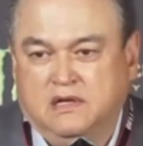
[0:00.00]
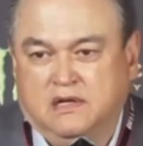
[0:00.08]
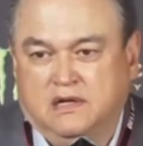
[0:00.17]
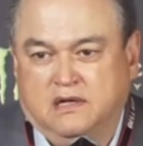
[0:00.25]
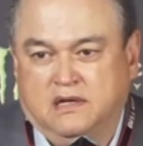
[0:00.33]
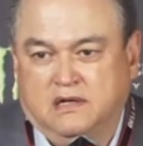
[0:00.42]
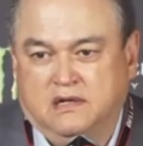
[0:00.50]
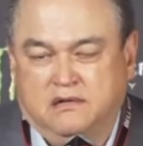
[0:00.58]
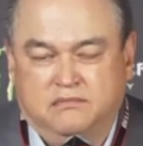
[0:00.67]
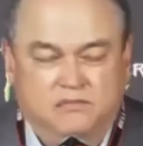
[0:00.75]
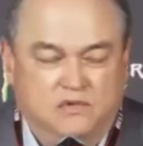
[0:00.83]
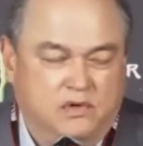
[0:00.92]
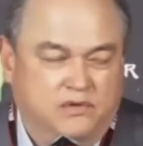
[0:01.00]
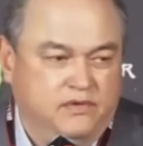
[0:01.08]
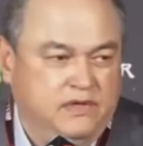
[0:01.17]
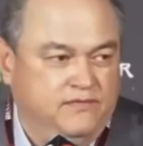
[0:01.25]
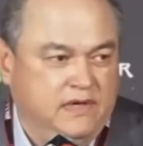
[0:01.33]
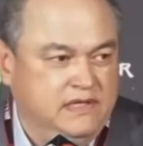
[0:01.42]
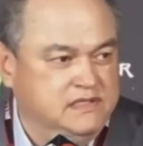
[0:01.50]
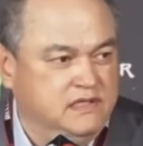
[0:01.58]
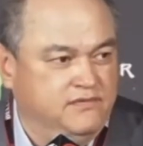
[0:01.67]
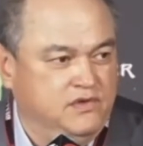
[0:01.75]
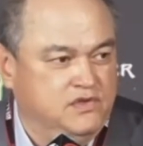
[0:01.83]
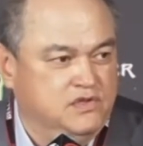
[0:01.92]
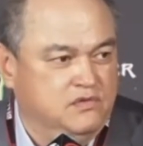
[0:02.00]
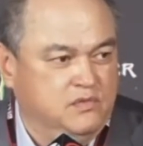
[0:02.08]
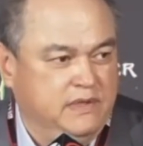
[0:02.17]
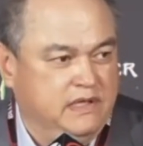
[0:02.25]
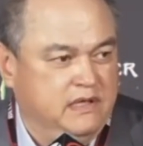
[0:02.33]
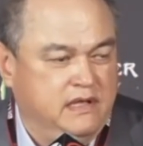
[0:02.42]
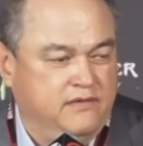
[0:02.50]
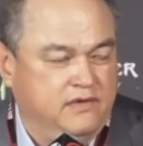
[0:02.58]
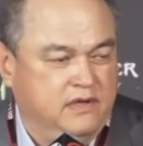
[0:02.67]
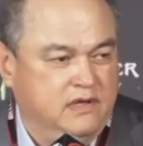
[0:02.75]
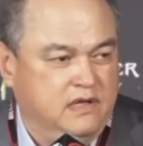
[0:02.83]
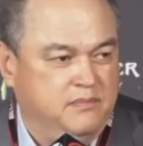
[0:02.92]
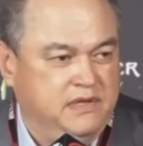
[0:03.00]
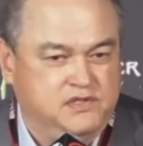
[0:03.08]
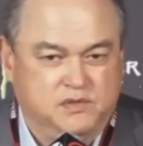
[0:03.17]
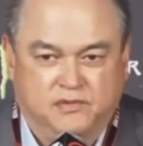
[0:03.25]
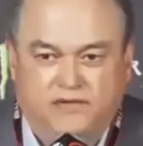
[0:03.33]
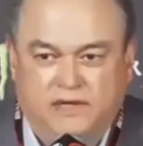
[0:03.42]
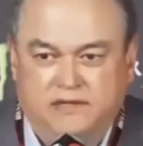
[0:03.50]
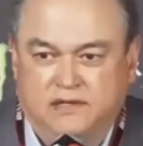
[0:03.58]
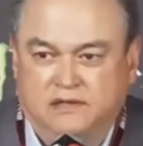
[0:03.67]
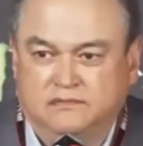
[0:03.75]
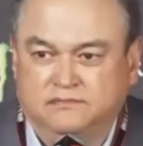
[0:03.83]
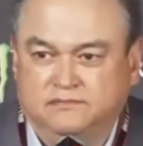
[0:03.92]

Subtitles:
whoever he fights in the future, we could have a big super fight there.